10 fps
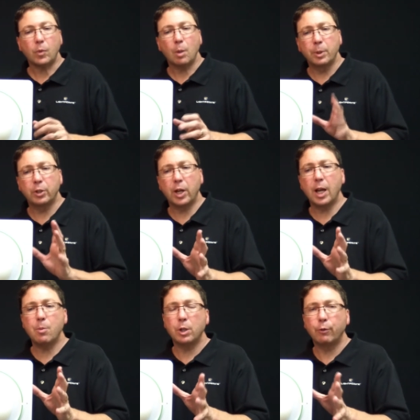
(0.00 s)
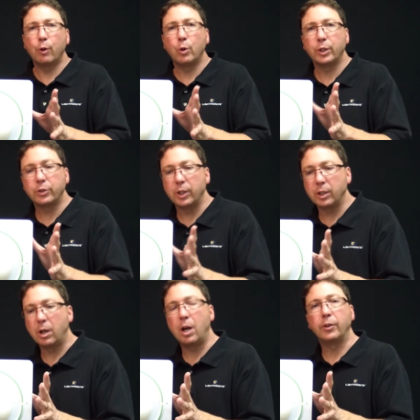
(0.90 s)
But today I want to focus
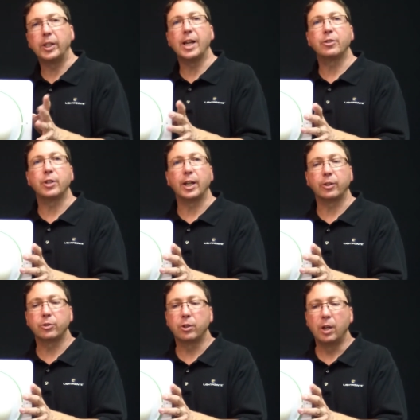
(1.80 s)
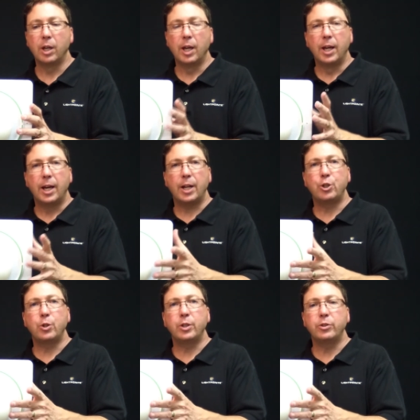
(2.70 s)
in on the S X.
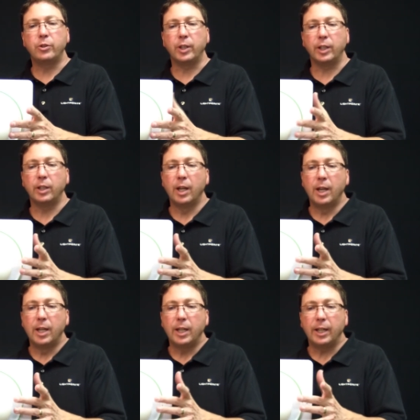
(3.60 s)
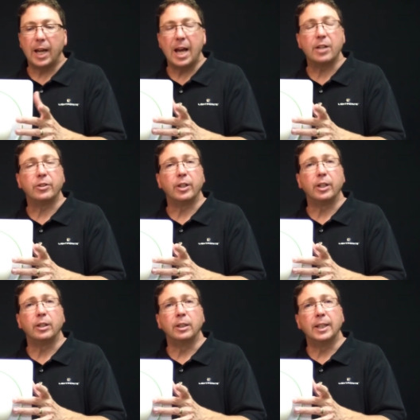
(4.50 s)
As you can see, it has
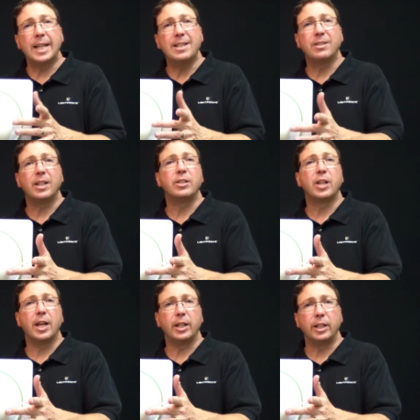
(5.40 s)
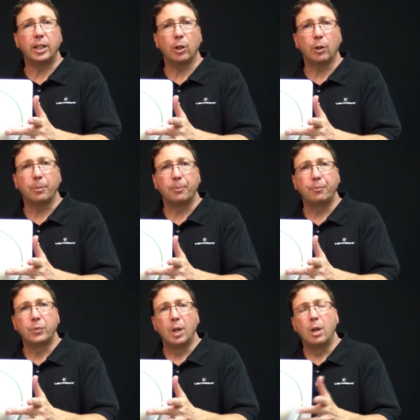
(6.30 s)
a lens antenna here.
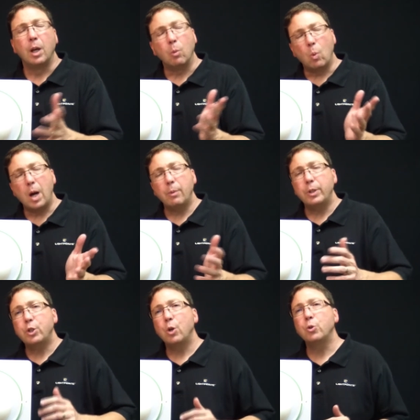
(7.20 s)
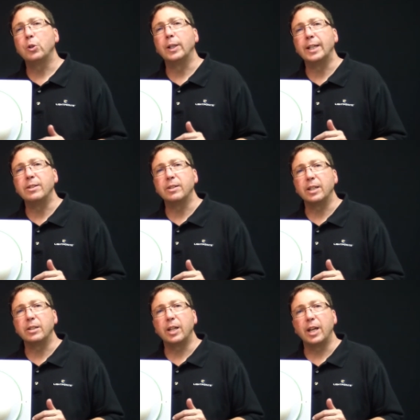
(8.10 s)
And why we chose a lens
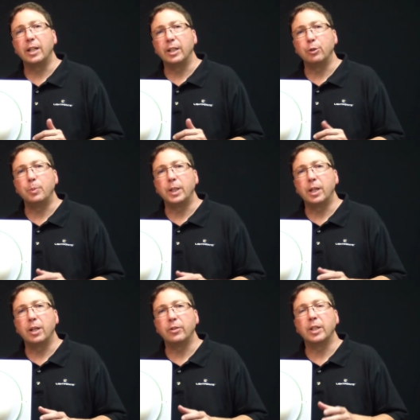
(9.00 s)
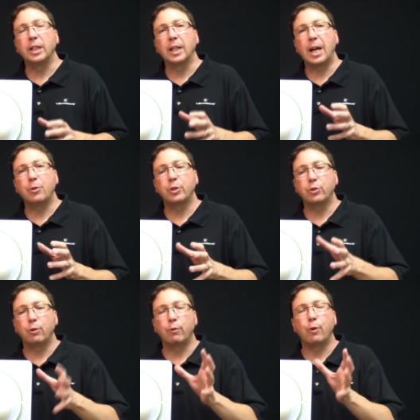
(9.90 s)
antenna is because it allows us
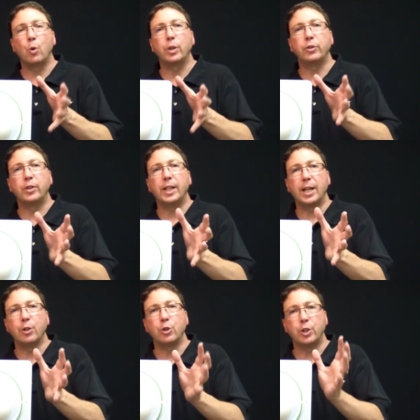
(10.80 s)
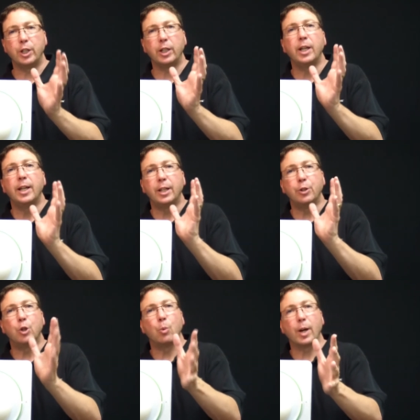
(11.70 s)
to focus the energy in
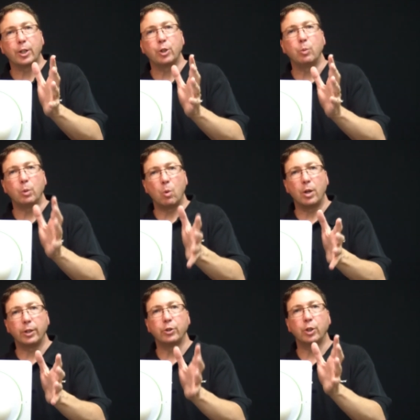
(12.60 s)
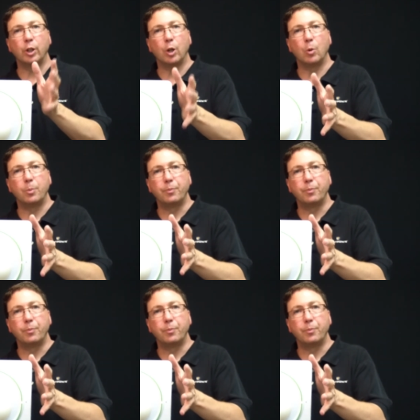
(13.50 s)
the direction we want it to go.